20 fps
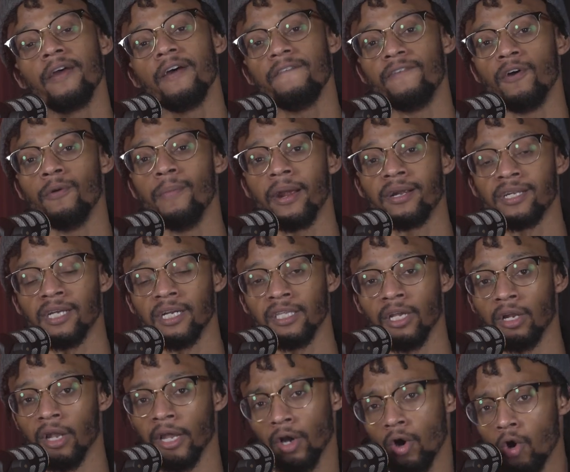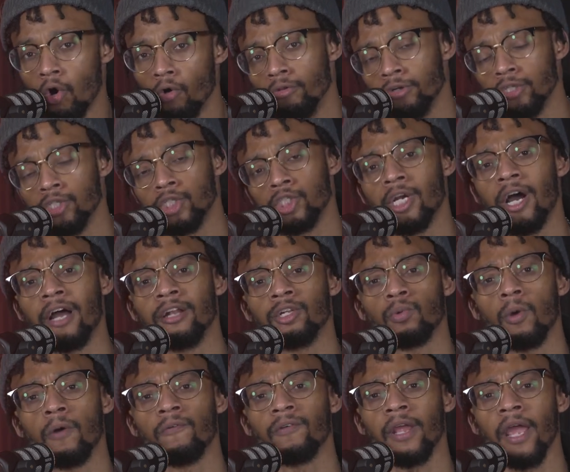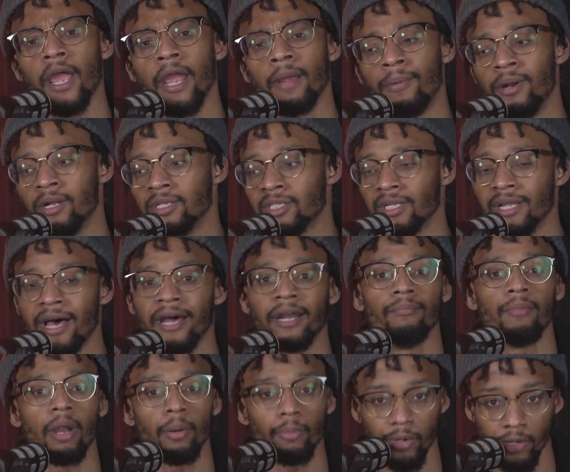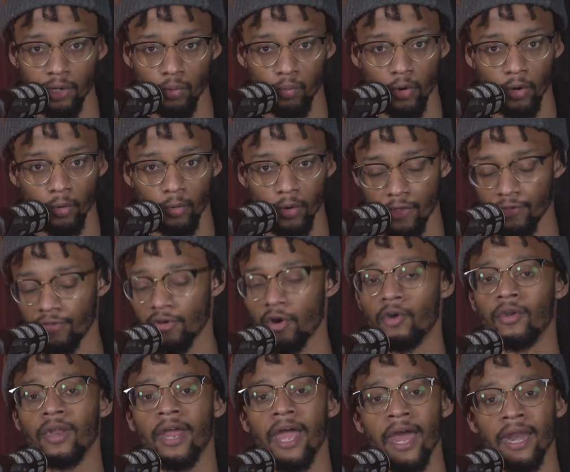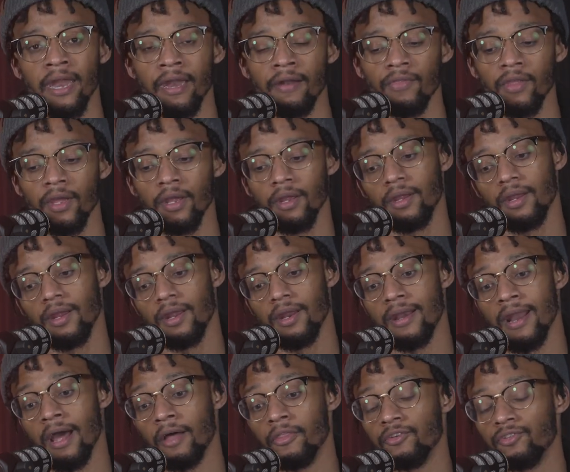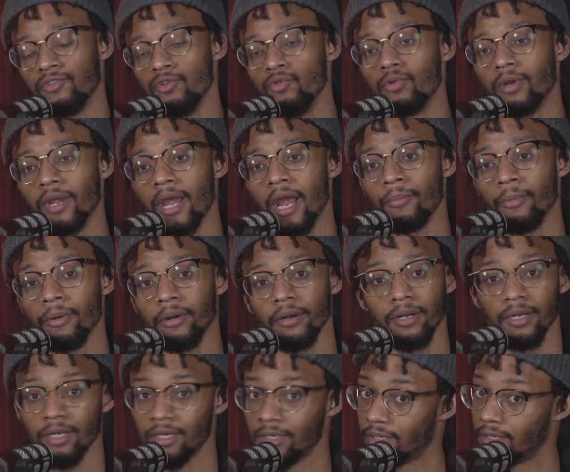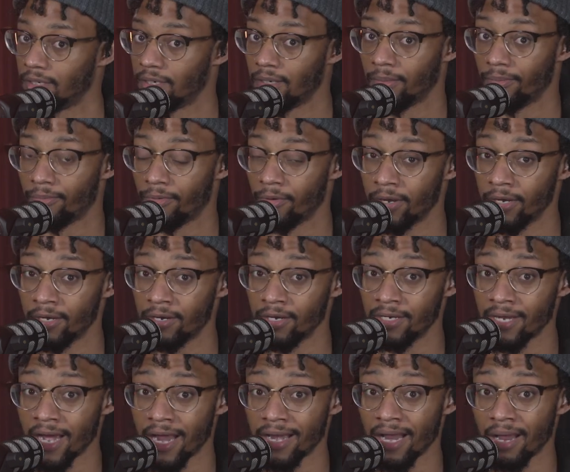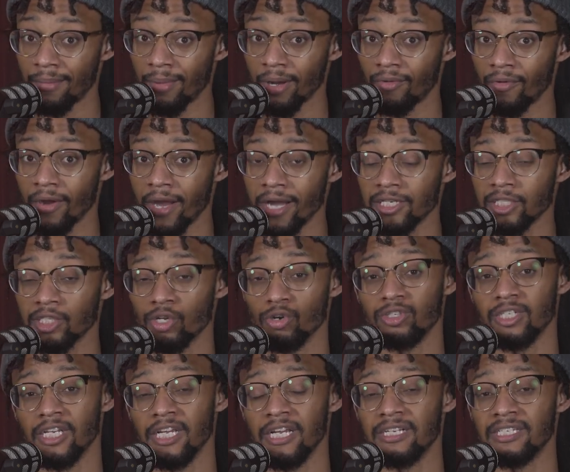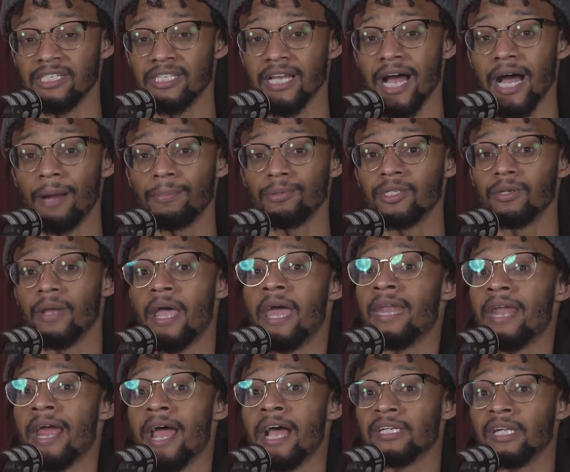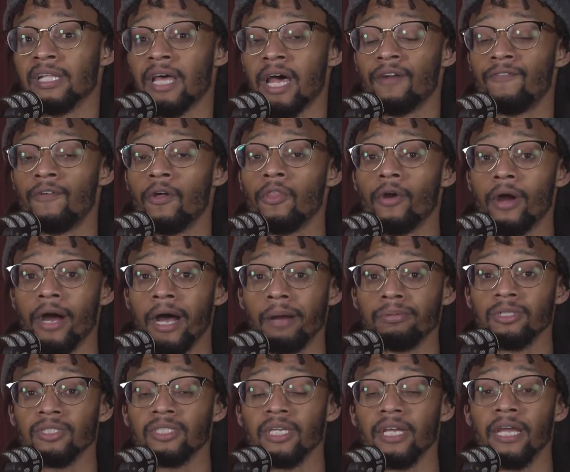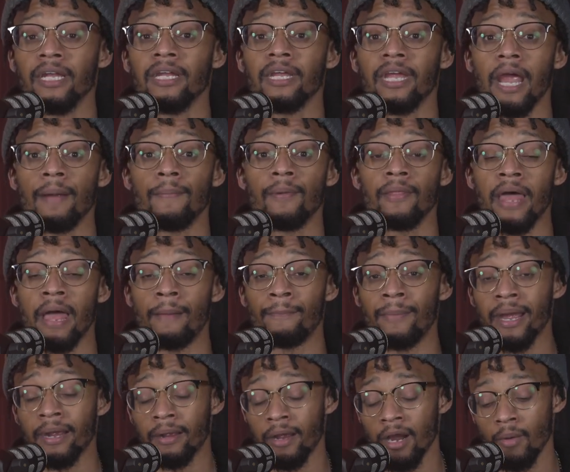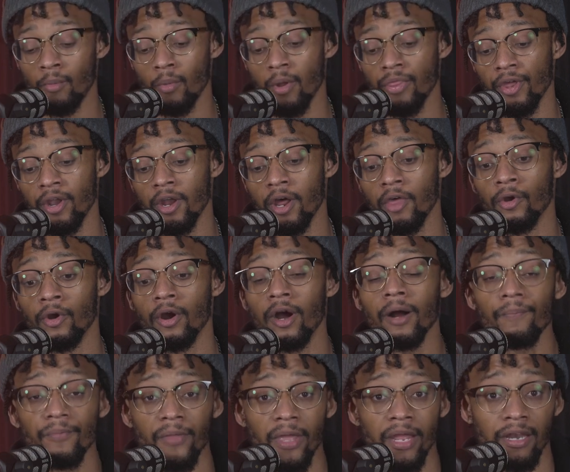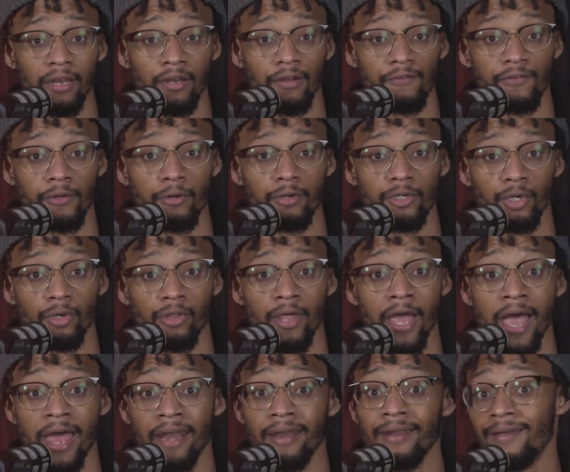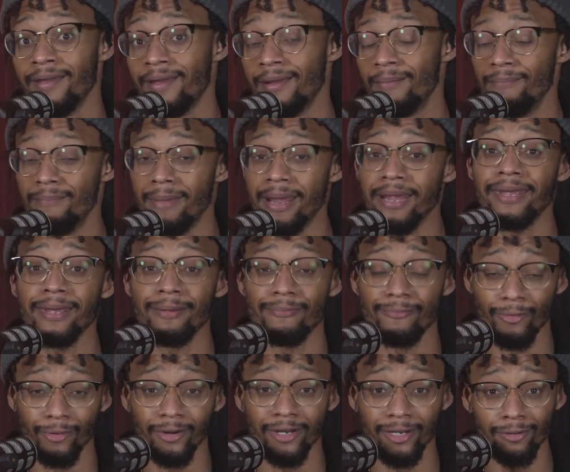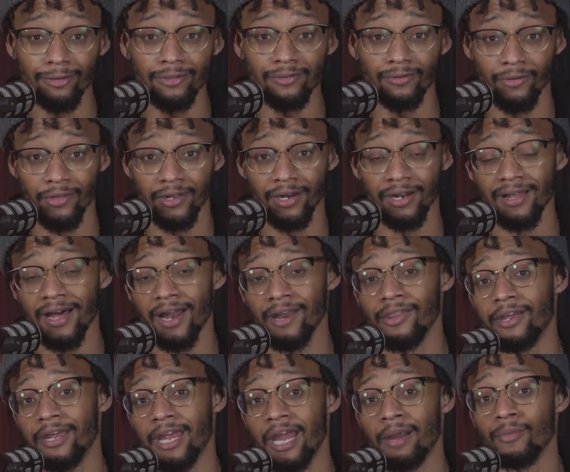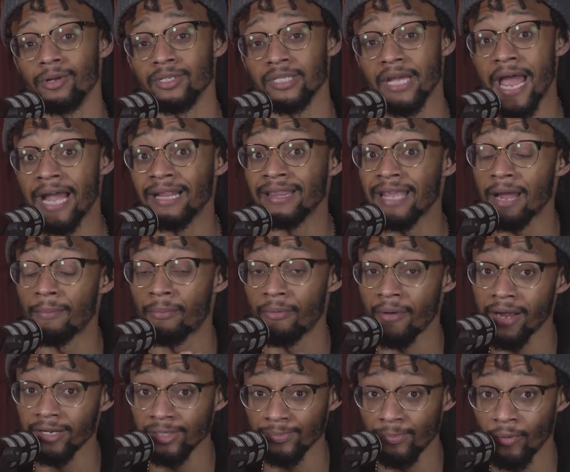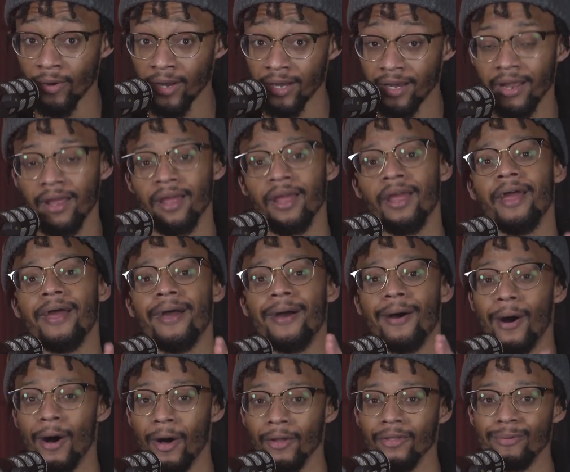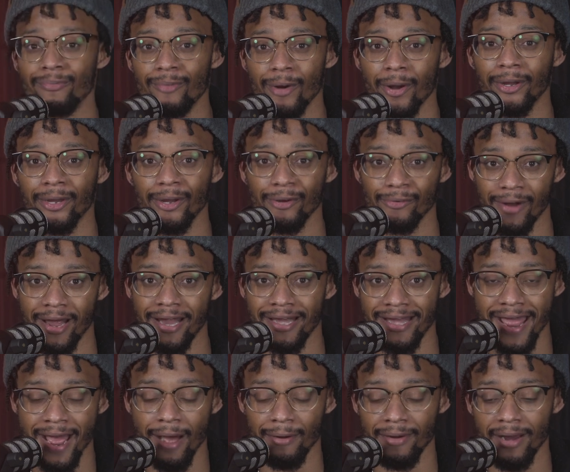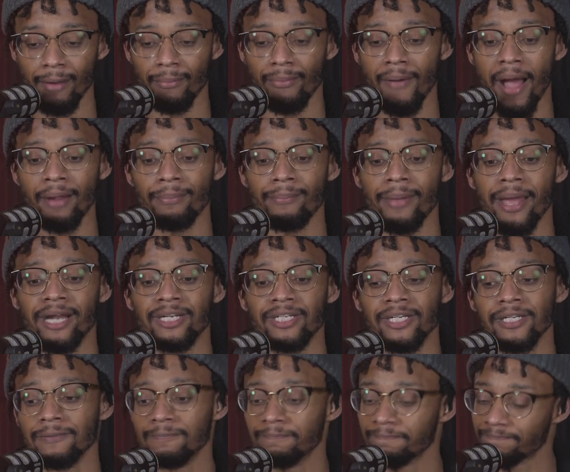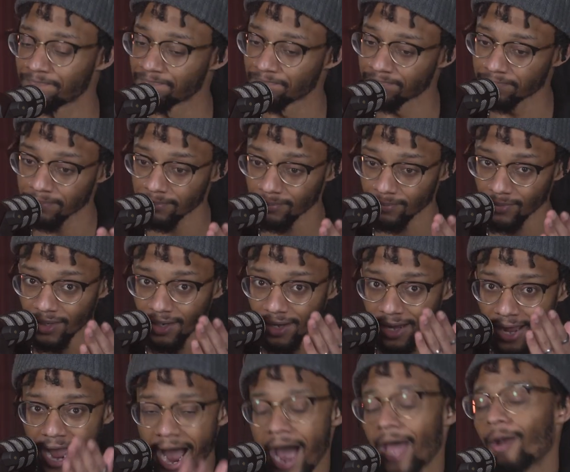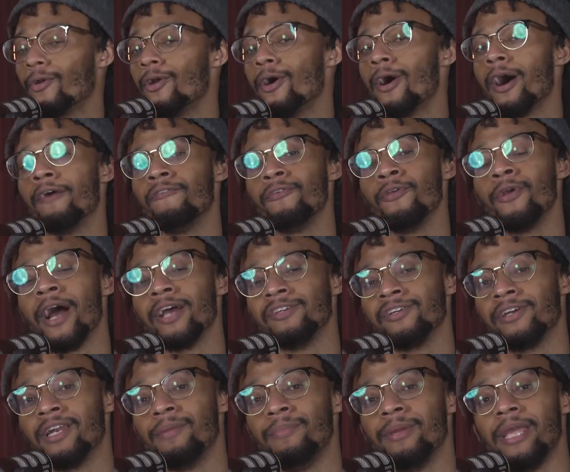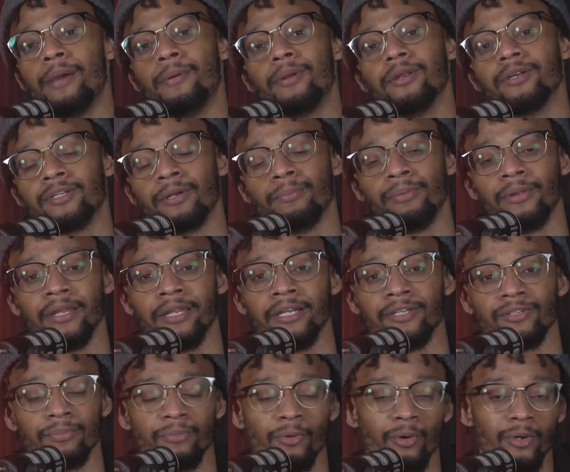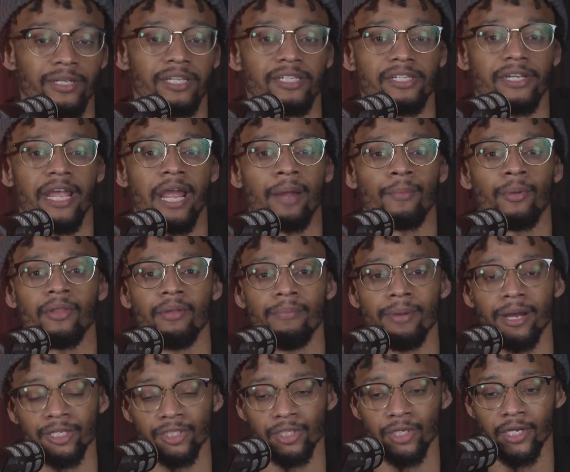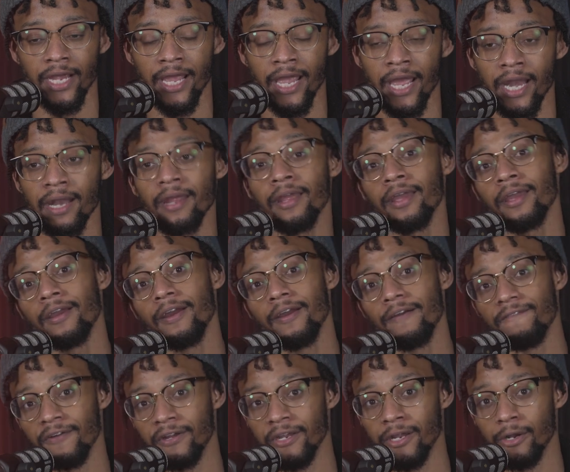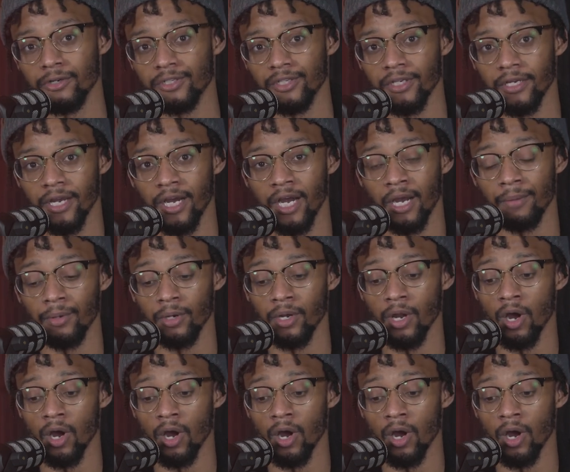filmmakers out there. Like, oh, this is shot in 12K, but it's a lot of memory to work with. It's hard to edit. Now, this new camera, pretty good dynamic range, 13 stops, and it has a lot of other options in camera that might come with another update in the future that make it more useful than a lot of the cameras at that price point on the market right now. Now, Blackmagic, I don't know if you guys are going to be able to completely support this camera the best you can for years to come.